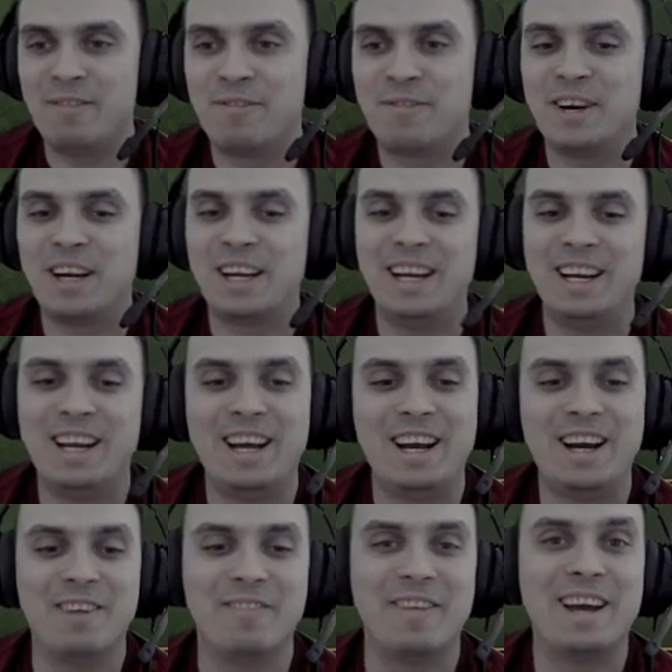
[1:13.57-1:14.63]
freaking
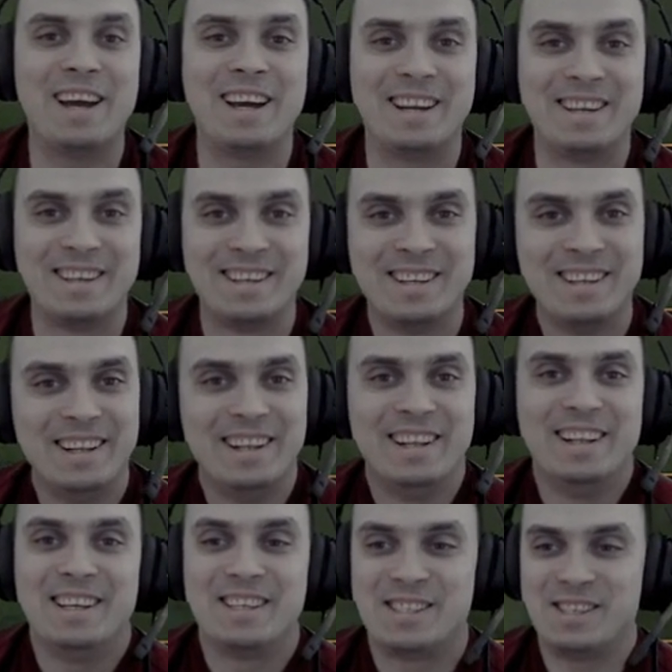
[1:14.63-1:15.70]
here, man.
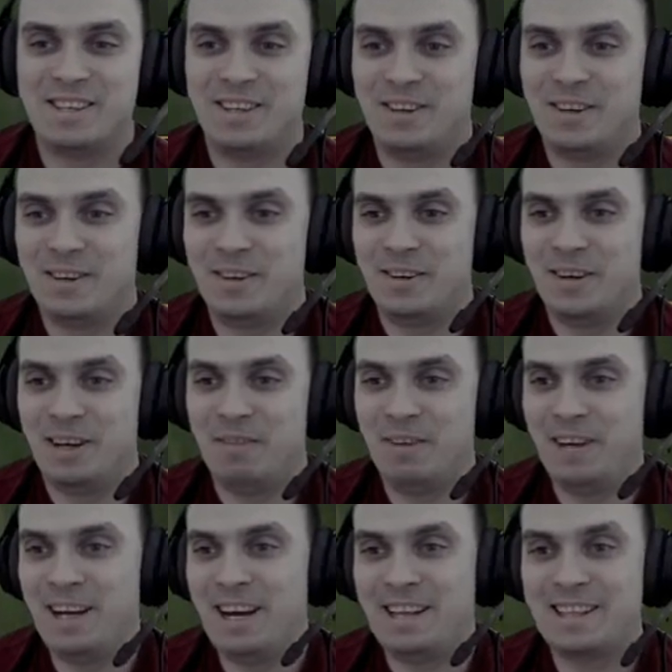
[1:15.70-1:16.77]
So if
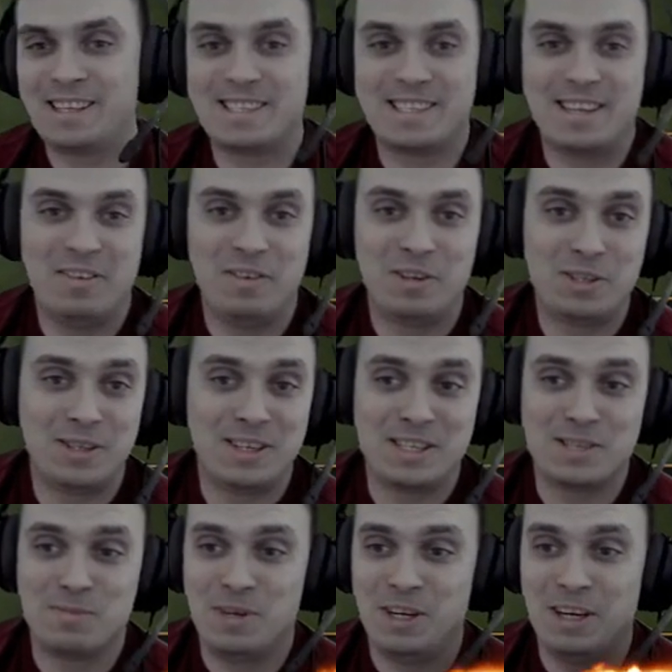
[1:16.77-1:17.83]
you had the same issue
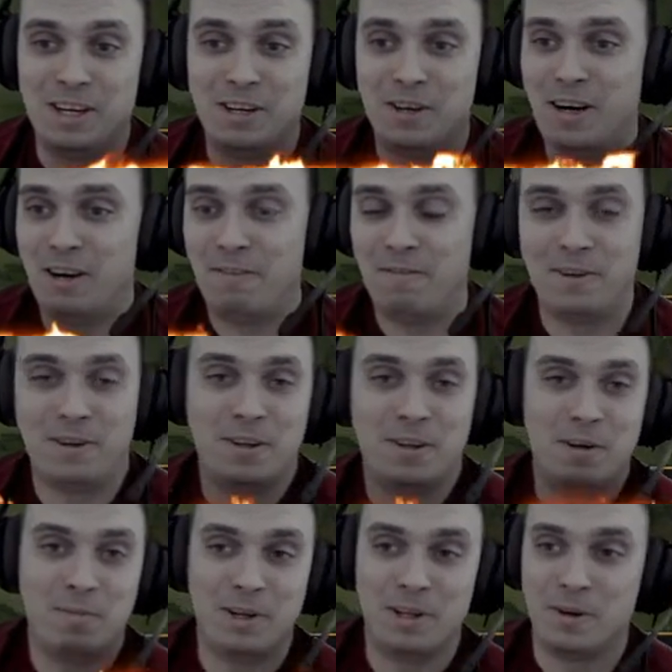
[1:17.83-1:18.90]
as me, I know I feel
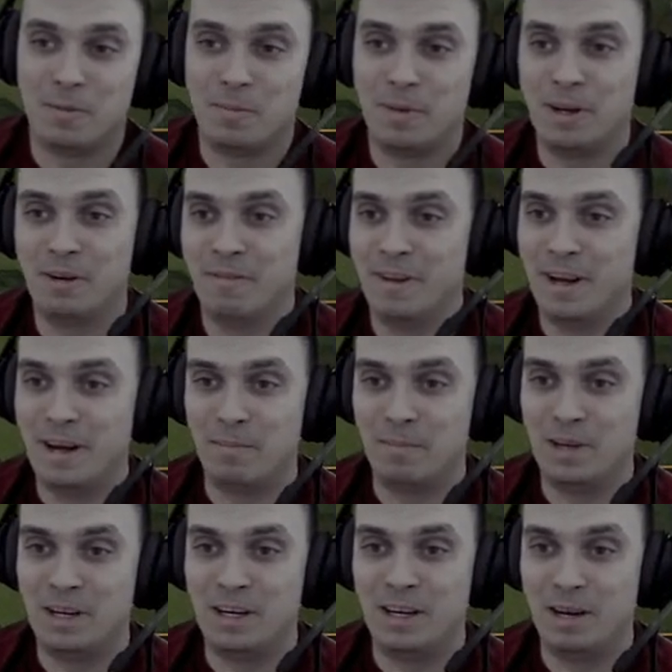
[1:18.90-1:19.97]
dumb a little bit of not
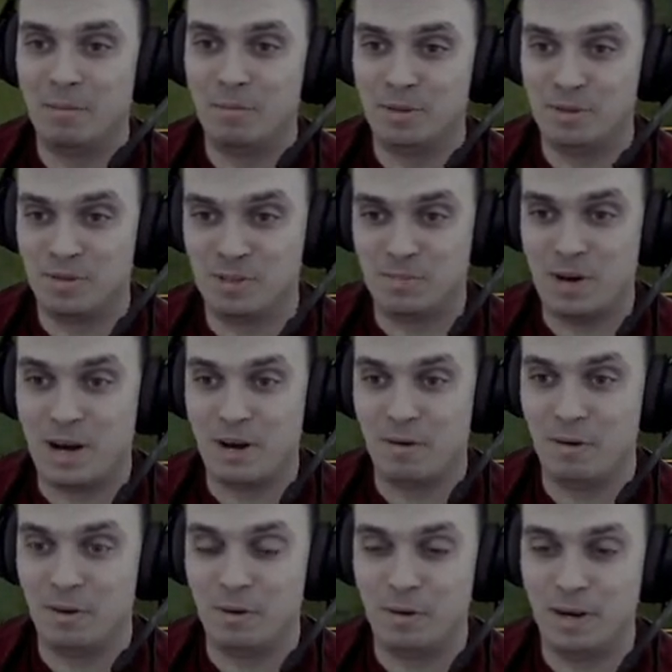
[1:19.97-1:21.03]
being able to spot it
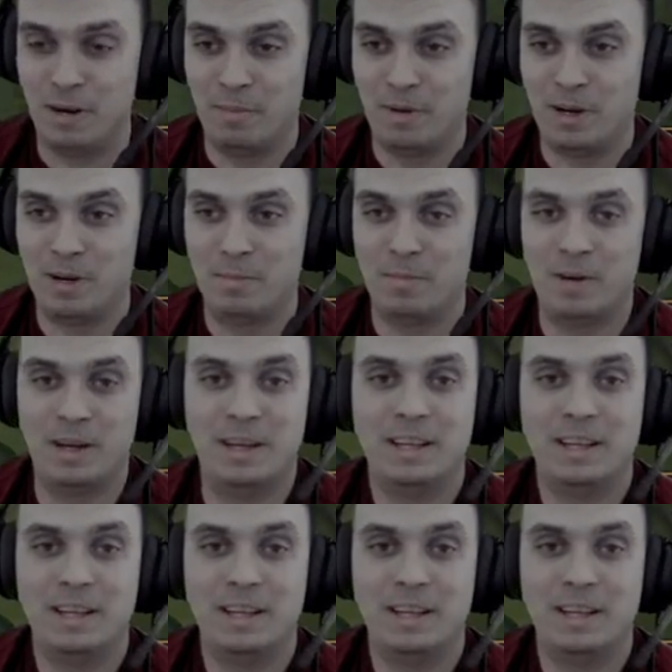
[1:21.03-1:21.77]
all the way up here, but